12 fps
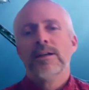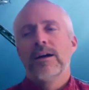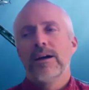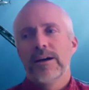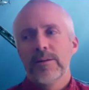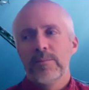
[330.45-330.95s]

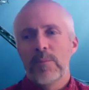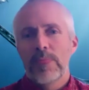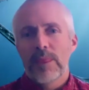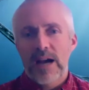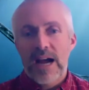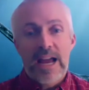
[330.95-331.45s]
I
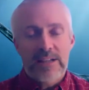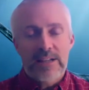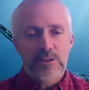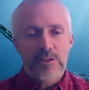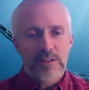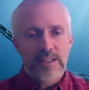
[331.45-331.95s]

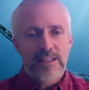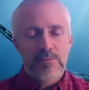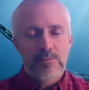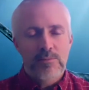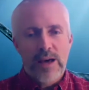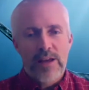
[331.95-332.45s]
actually can
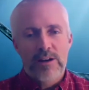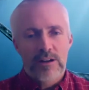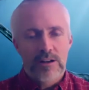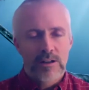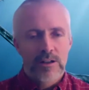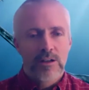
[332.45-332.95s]

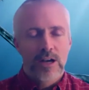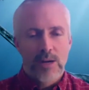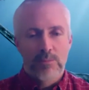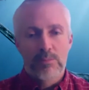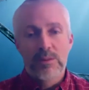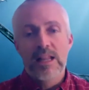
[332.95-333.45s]
better
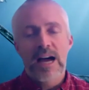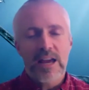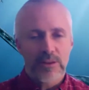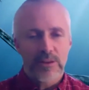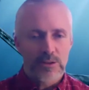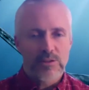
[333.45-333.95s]
apply
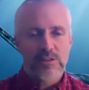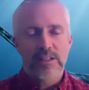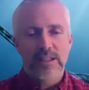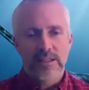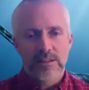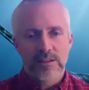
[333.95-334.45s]
those
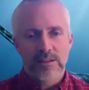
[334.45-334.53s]
things